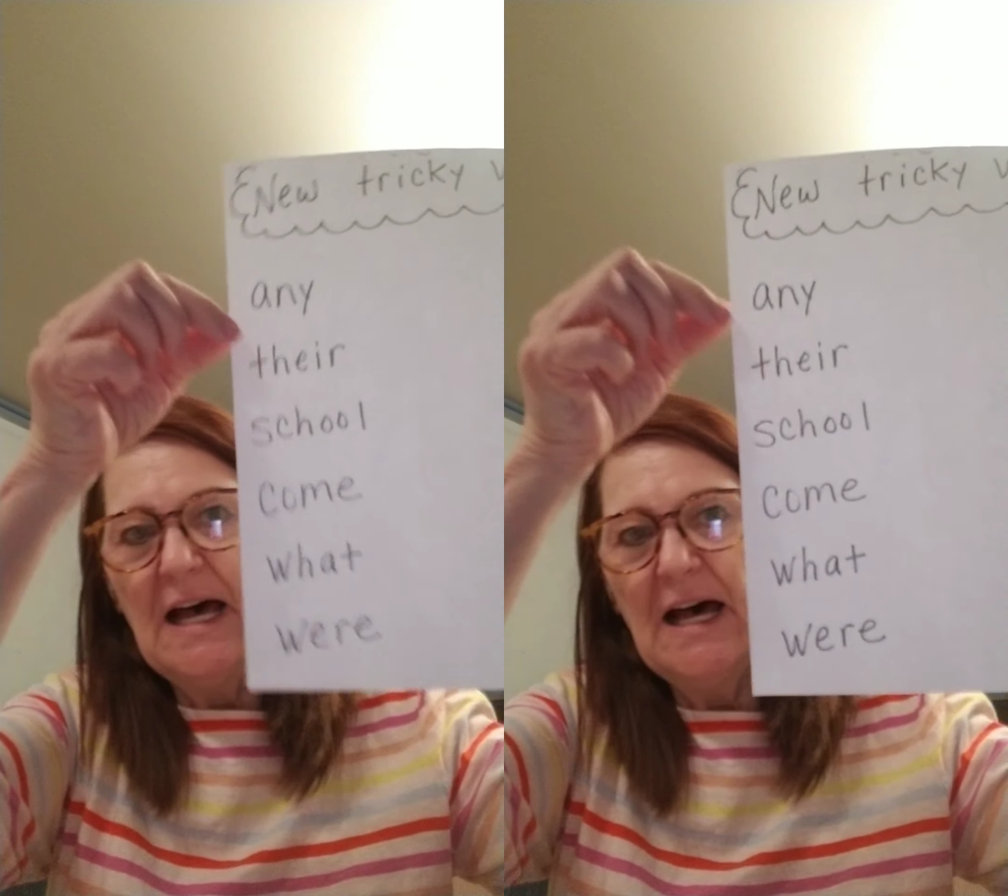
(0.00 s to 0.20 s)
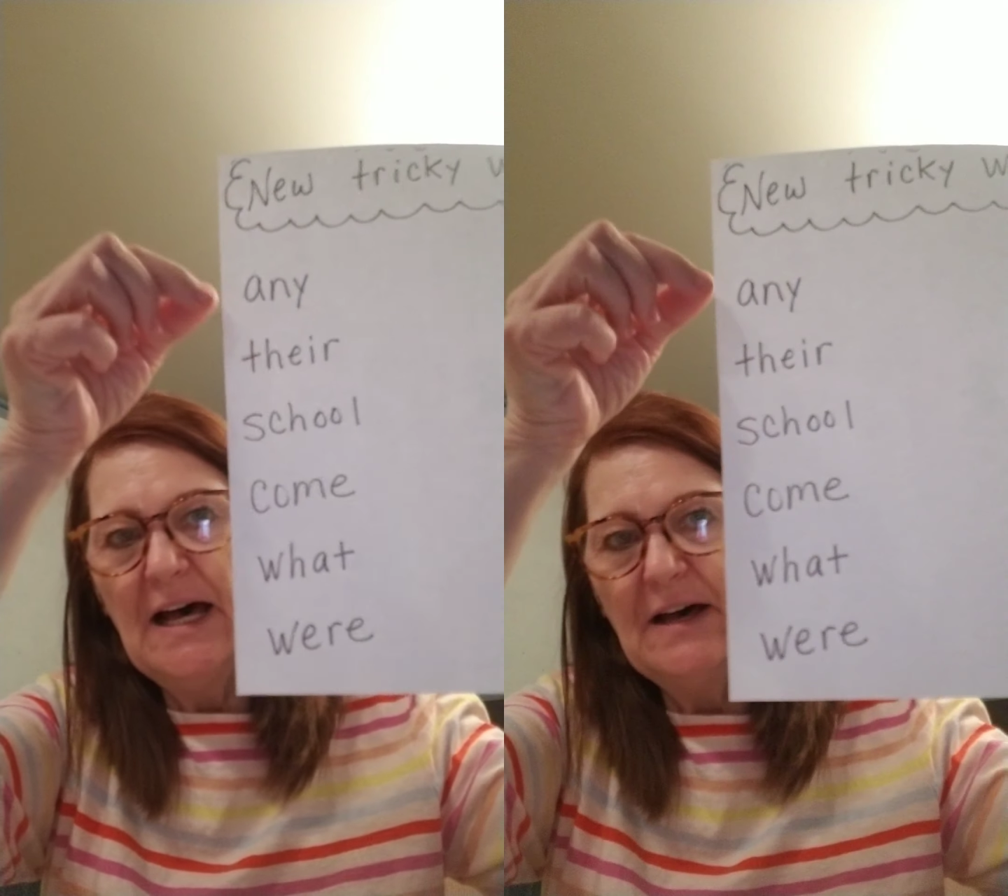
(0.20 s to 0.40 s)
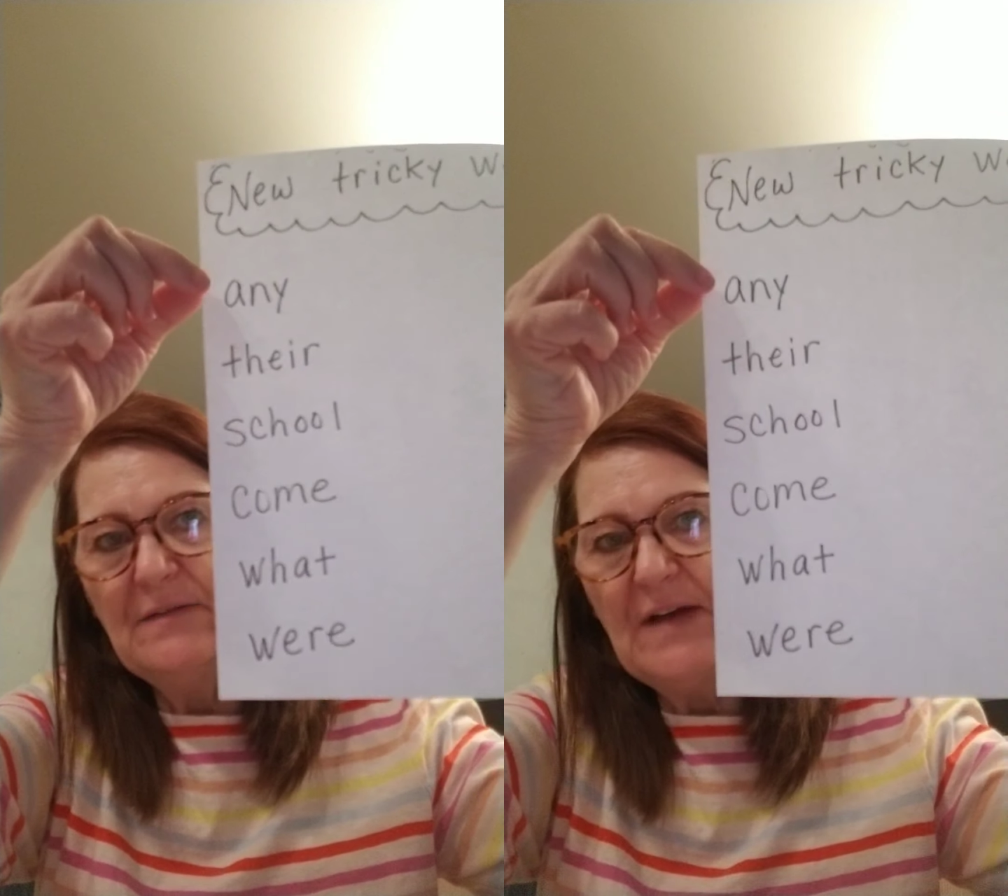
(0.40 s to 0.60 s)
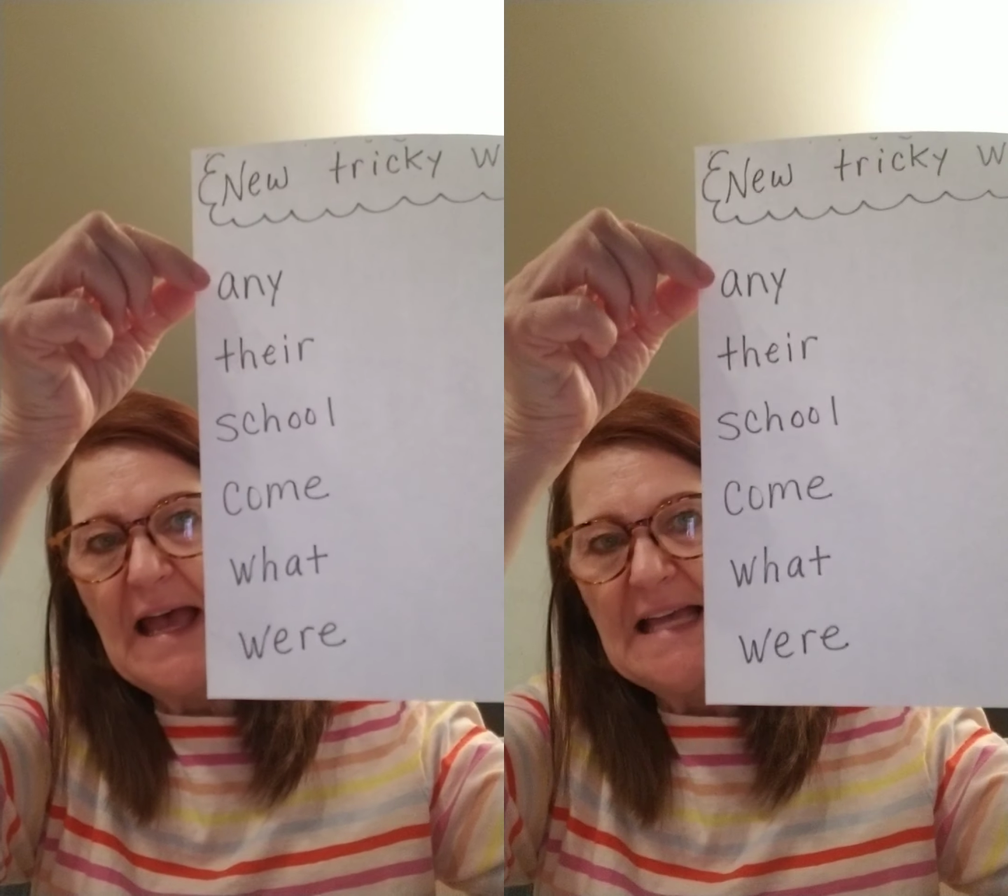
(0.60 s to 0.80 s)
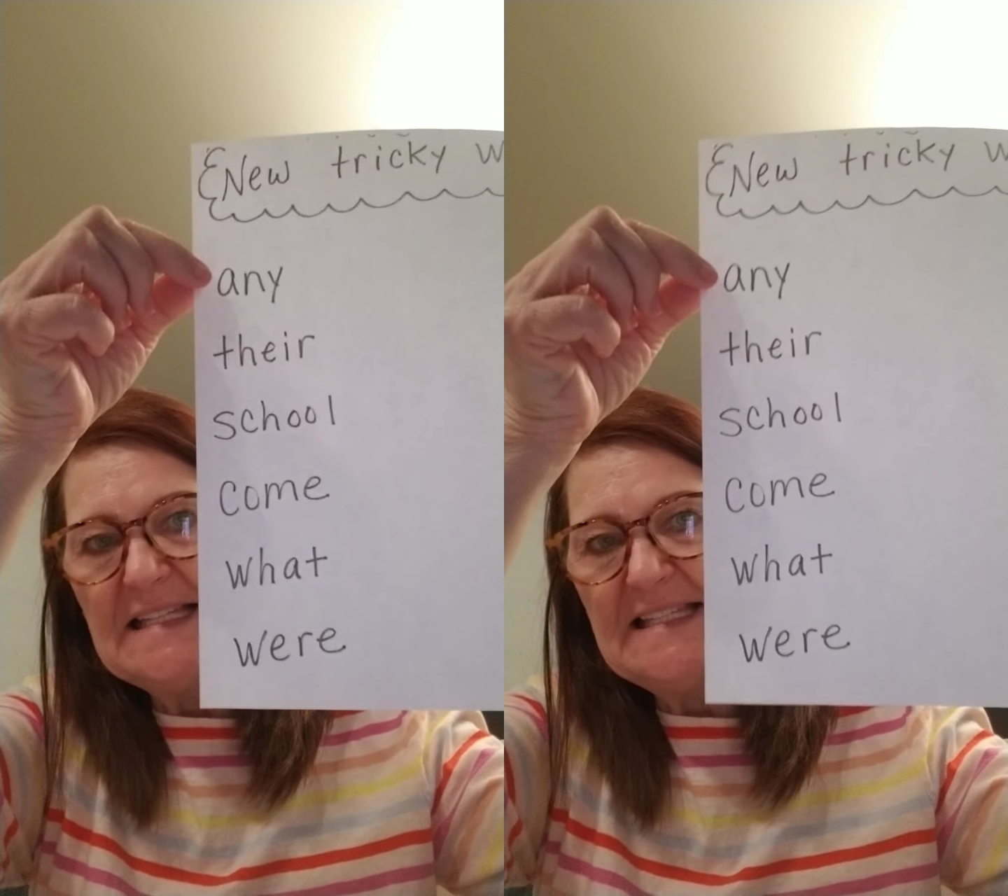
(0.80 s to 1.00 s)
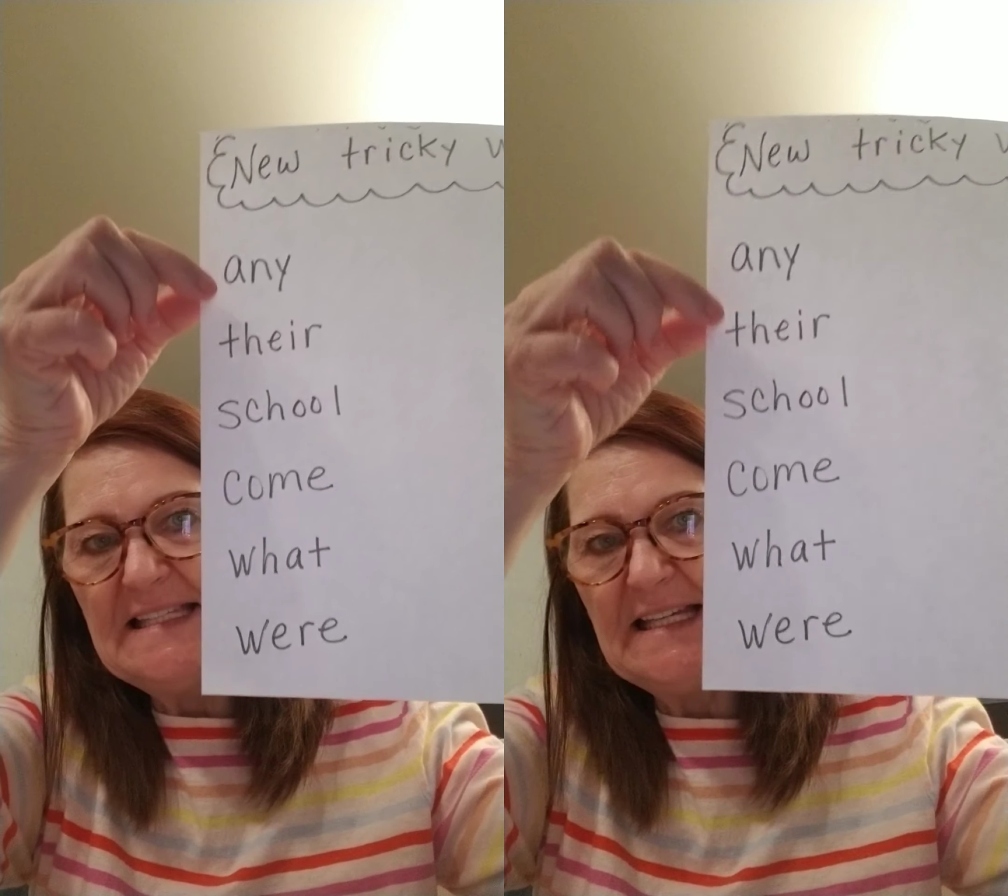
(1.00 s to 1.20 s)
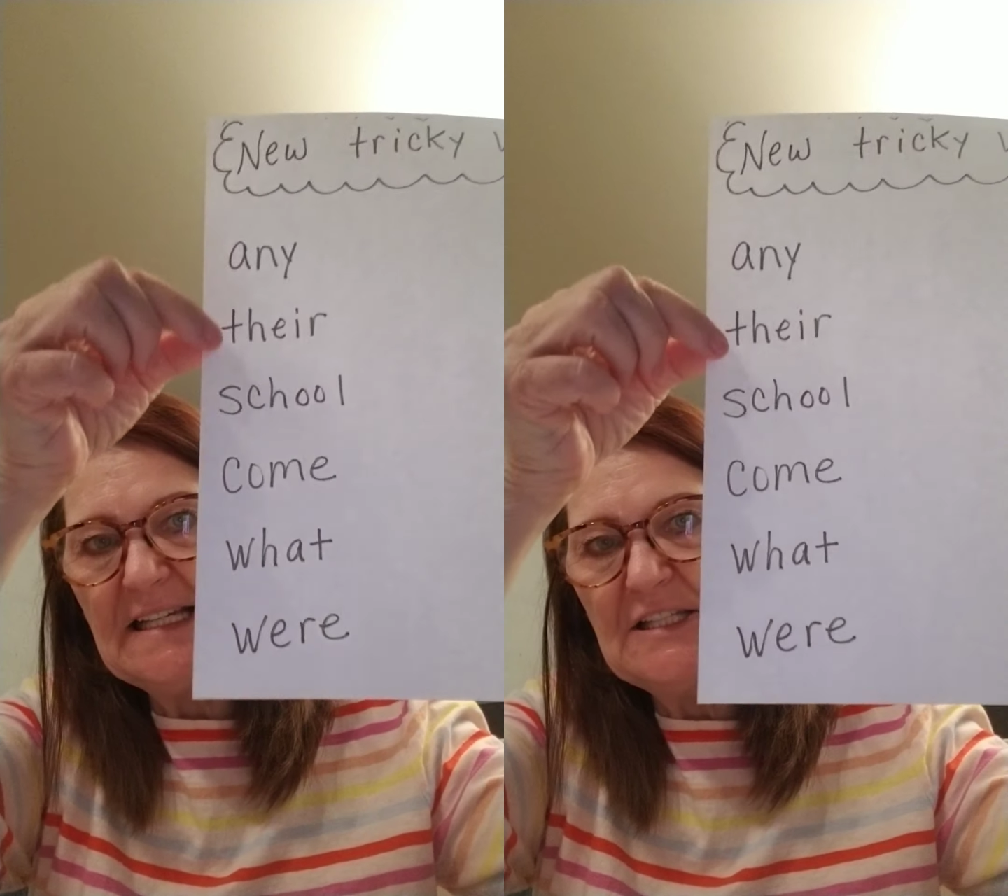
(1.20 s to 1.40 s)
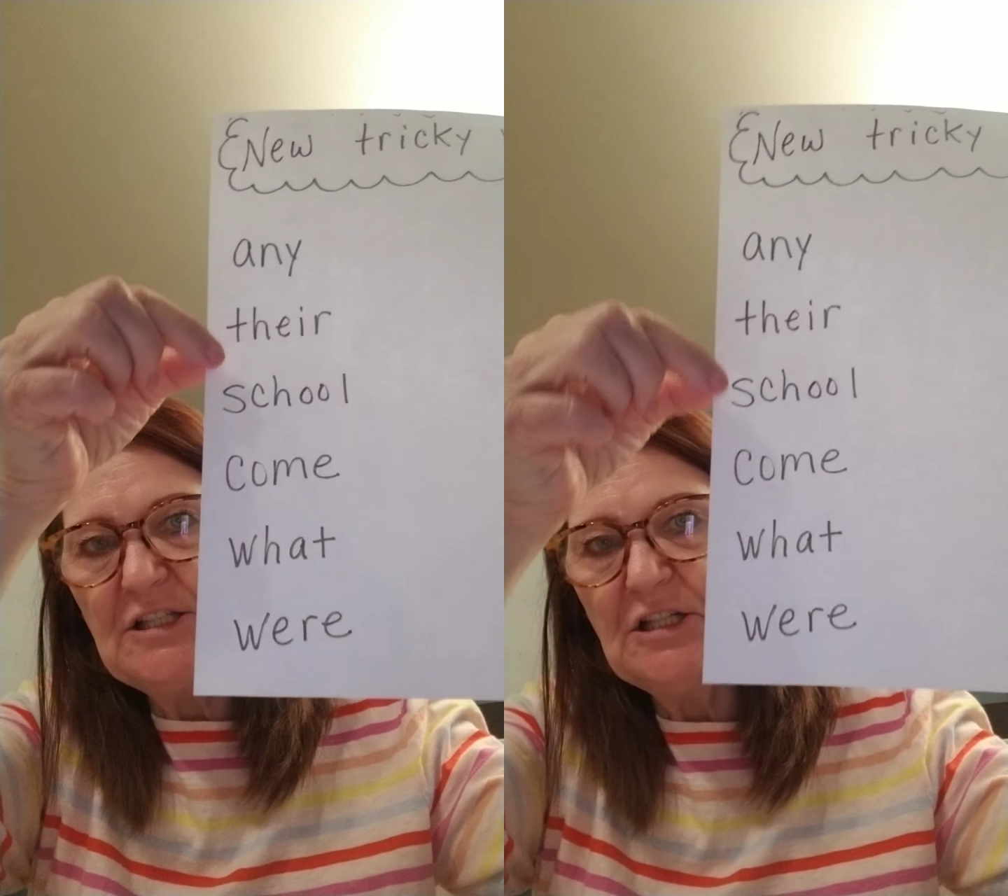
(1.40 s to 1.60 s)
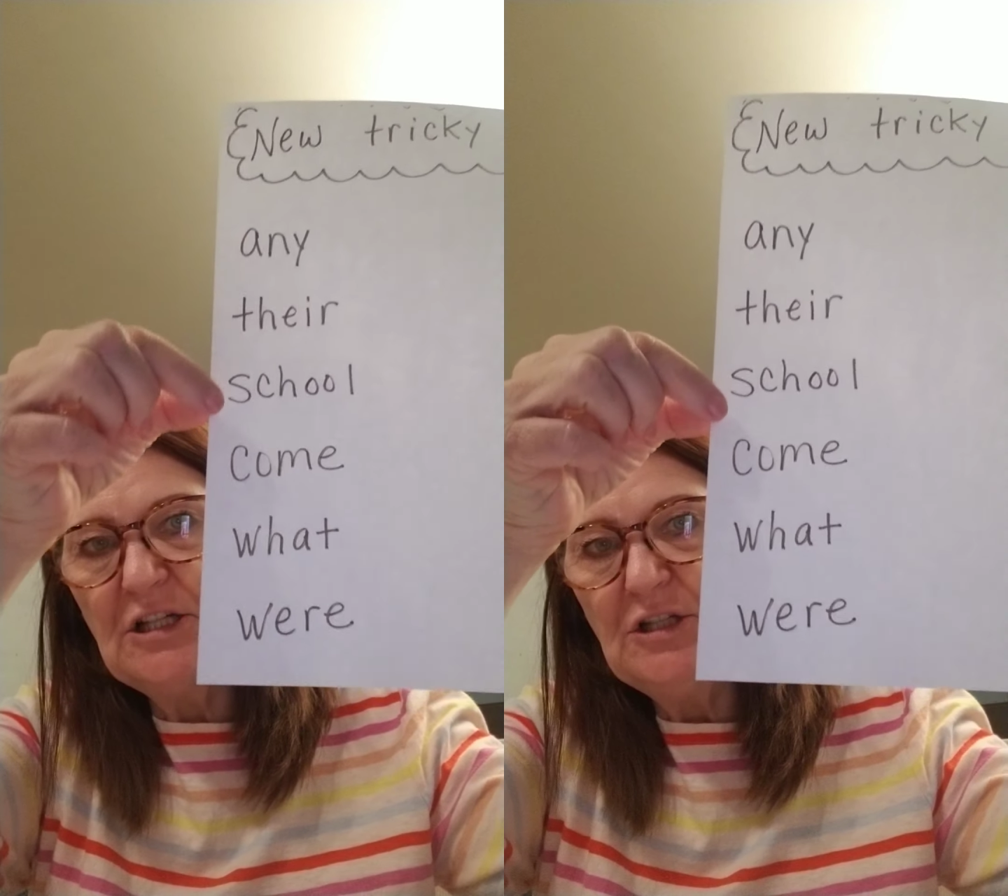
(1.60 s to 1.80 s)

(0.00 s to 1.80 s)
of six